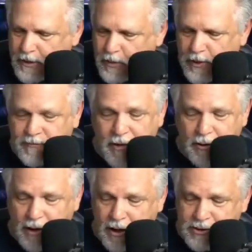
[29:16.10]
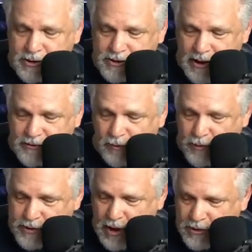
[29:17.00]
with very unsuccessful
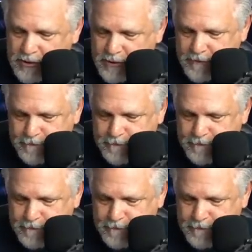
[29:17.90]
results.